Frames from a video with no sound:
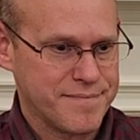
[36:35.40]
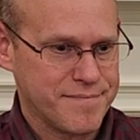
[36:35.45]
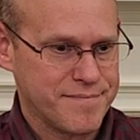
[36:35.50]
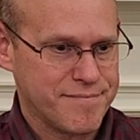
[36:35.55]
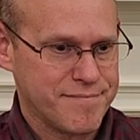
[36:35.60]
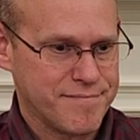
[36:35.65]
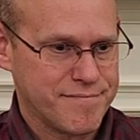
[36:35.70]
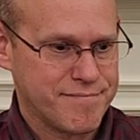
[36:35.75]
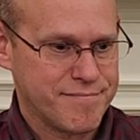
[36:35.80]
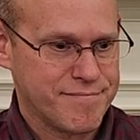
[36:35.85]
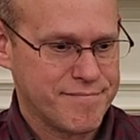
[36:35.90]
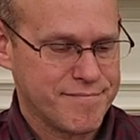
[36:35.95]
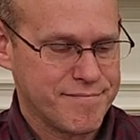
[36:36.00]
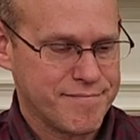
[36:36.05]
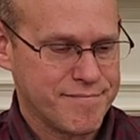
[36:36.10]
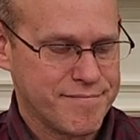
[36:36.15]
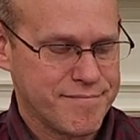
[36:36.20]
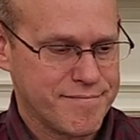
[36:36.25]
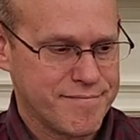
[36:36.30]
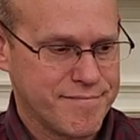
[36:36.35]

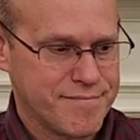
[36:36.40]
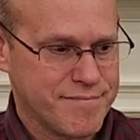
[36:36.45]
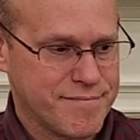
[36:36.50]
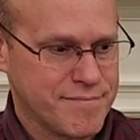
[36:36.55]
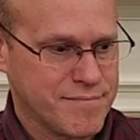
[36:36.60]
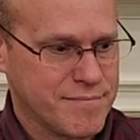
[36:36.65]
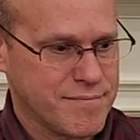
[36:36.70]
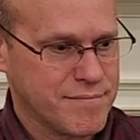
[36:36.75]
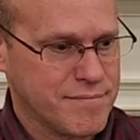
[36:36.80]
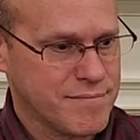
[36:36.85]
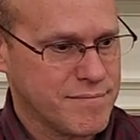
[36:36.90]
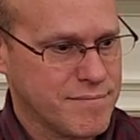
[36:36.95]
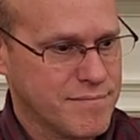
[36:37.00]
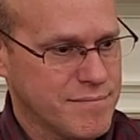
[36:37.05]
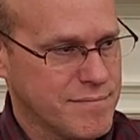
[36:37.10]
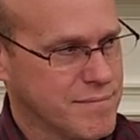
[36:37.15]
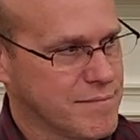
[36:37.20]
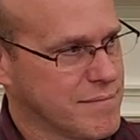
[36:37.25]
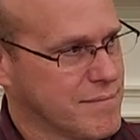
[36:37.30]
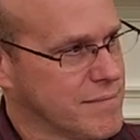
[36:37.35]

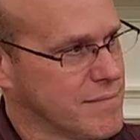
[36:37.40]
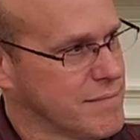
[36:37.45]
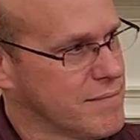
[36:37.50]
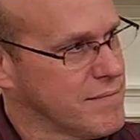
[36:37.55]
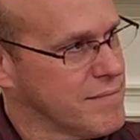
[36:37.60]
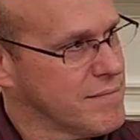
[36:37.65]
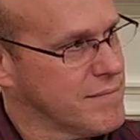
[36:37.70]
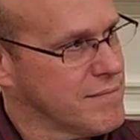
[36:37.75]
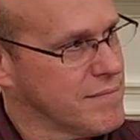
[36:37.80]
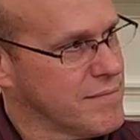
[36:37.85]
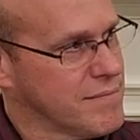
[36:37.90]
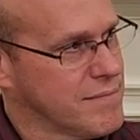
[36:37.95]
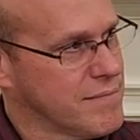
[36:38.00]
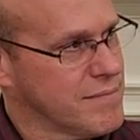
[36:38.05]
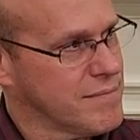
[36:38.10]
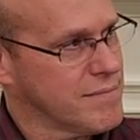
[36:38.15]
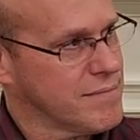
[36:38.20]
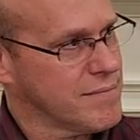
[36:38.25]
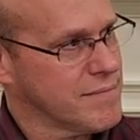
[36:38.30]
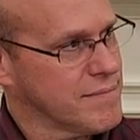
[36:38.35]

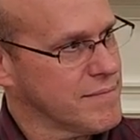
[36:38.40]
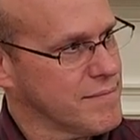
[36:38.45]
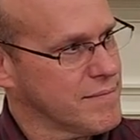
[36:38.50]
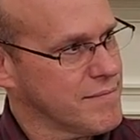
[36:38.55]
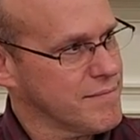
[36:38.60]
This person isn't speaking.